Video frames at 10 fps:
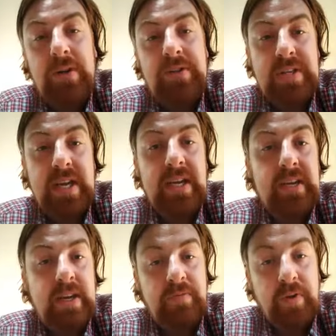understand
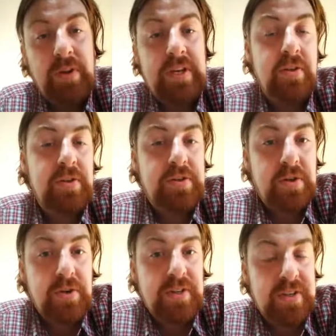and fully know the
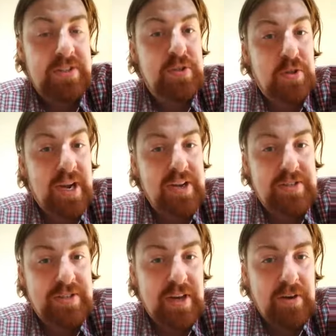truth unless you try it
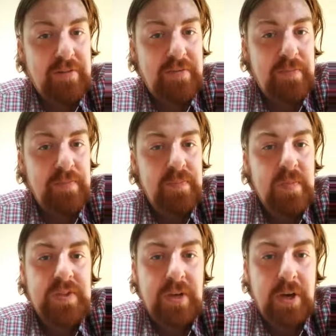yourself.
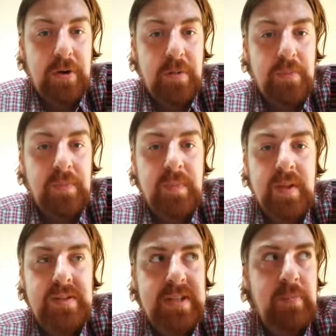So
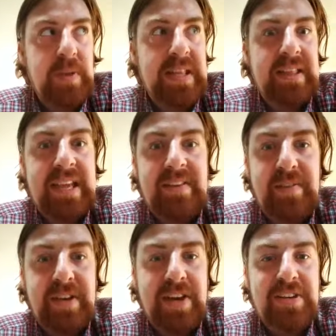simply leave
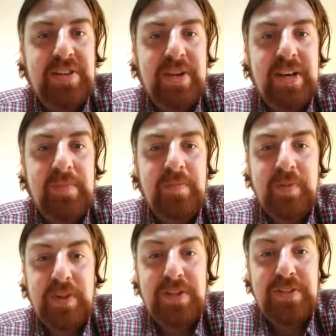the country.
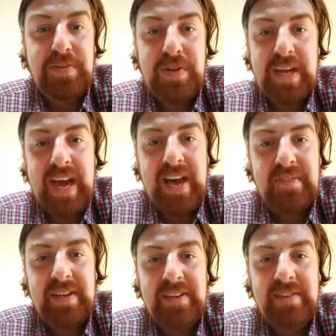For those of you that
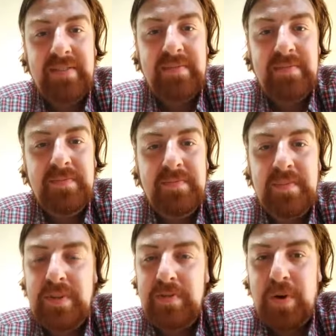haven't,
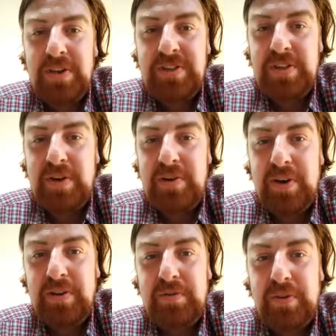of course you don't
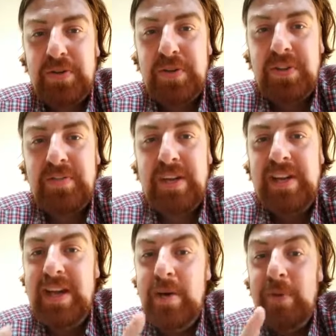know the full truth of it,
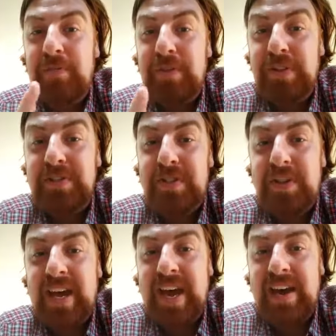but for those of you
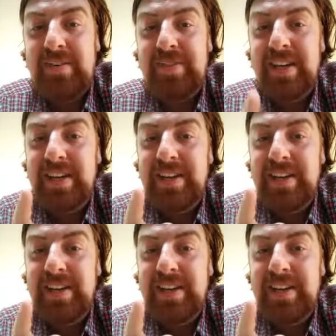that have,